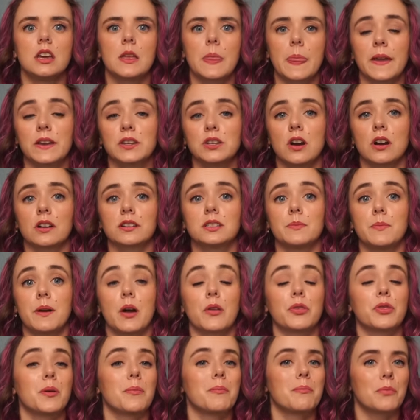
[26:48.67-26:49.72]
They talked
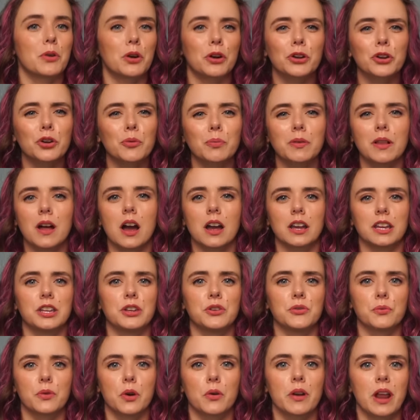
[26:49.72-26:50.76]
about the murder plot he
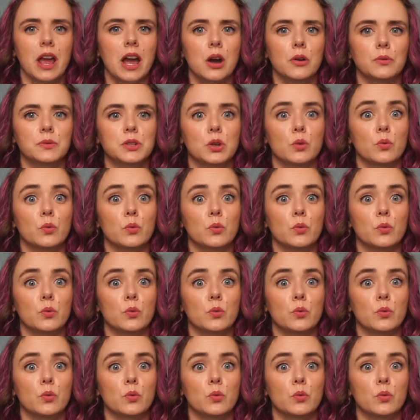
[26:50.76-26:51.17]
wrote out,